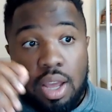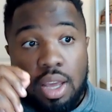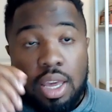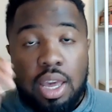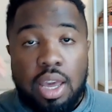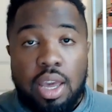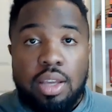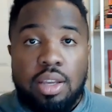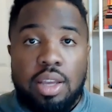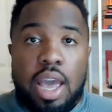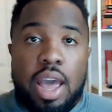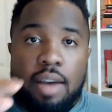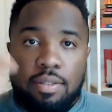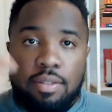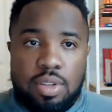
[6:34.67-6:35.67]
can
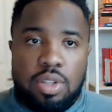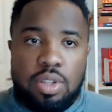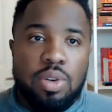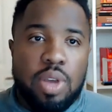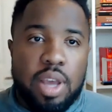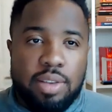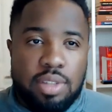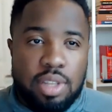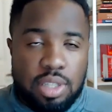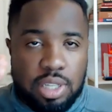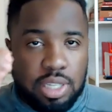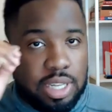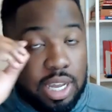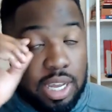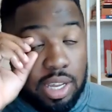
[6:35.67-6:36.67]
still have such a
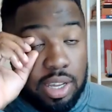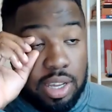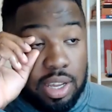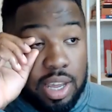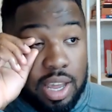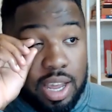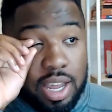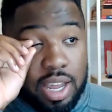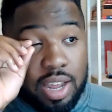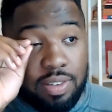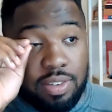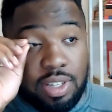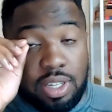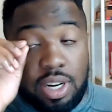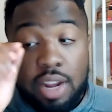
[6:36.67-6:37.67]
take
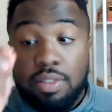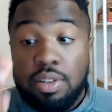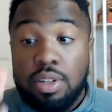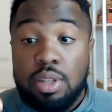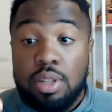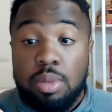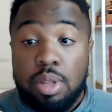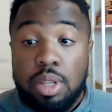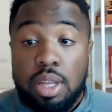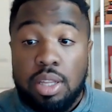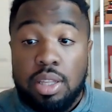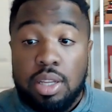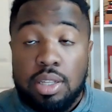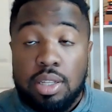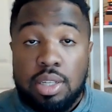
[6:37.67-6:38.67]
after something
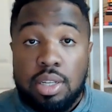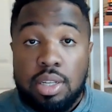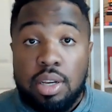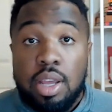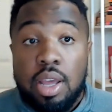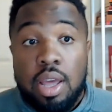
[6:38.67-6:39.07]
like this. And